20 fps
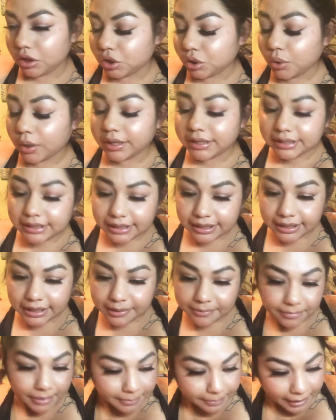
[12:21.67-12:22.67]
So I did
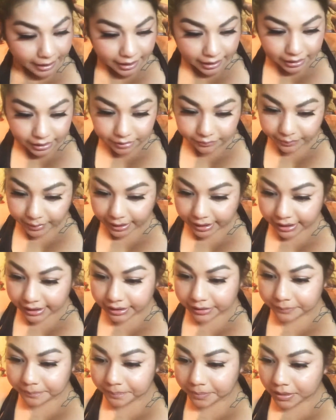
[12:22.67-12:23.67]
hit my back of my
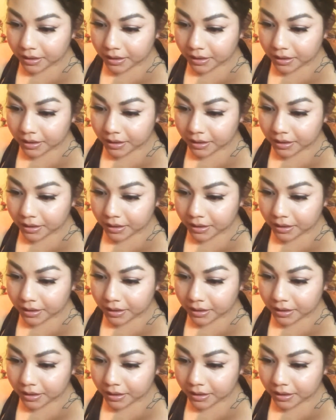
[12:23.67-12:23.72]
head.